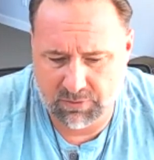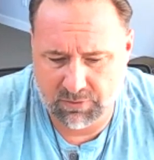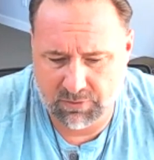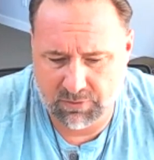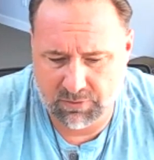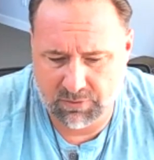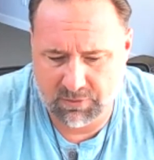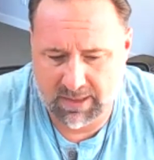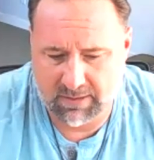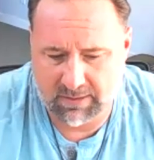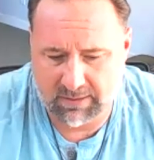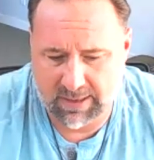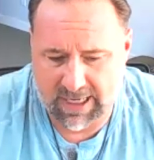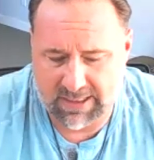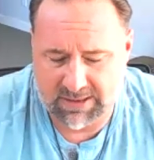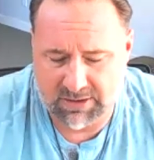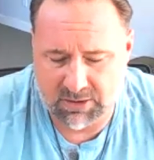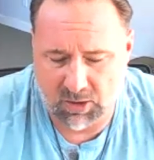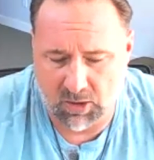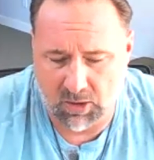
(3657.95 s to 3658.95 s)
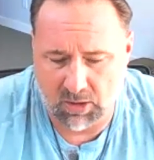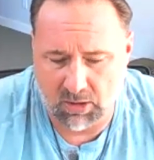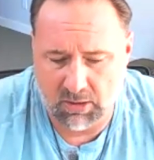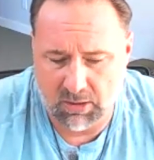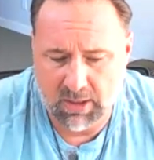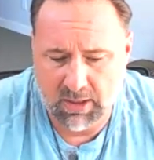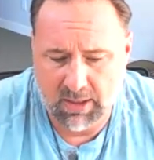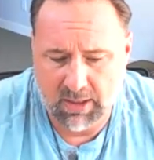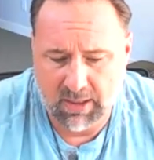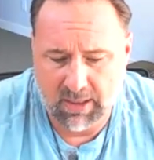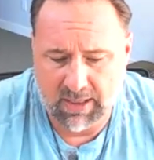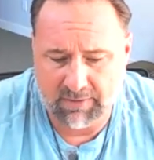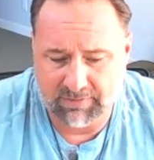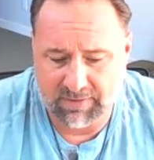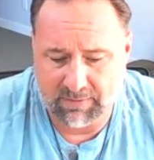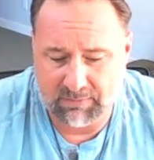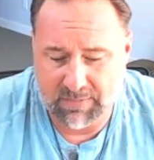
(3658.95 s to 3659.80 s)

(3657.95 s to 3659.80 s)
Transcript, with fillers: Again, last call. If I